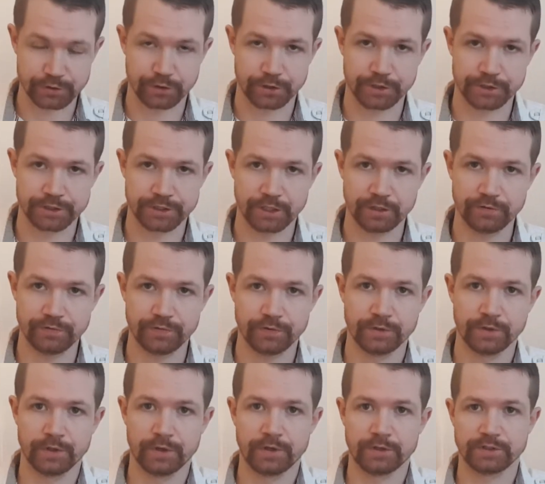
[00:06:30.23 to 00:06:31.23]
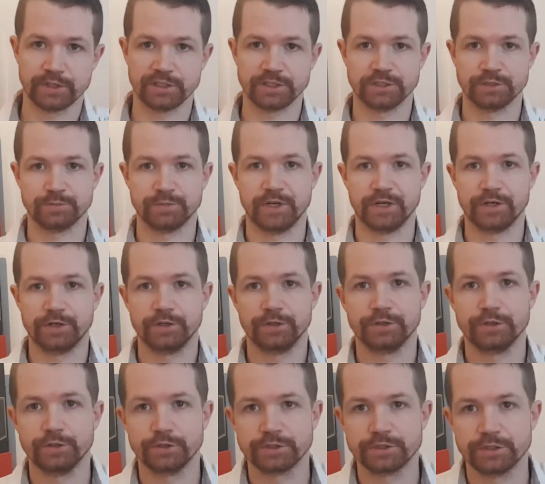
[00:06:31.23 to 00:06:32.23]
to yourself, doesn't matter,
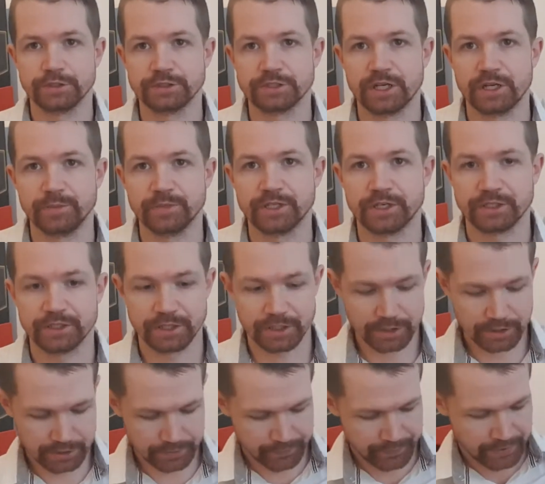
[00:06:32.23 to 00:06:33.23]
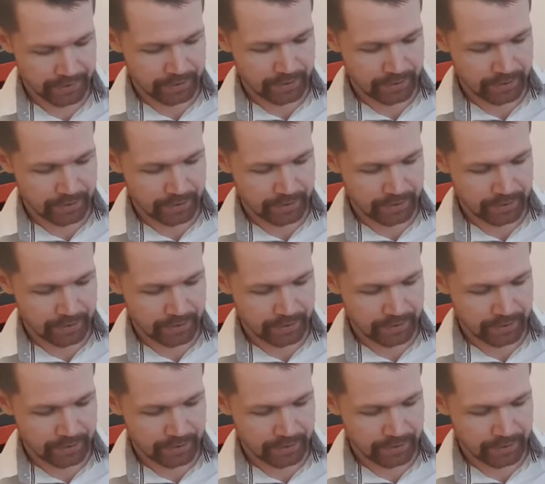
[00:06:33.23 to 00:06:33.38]
use the same technique.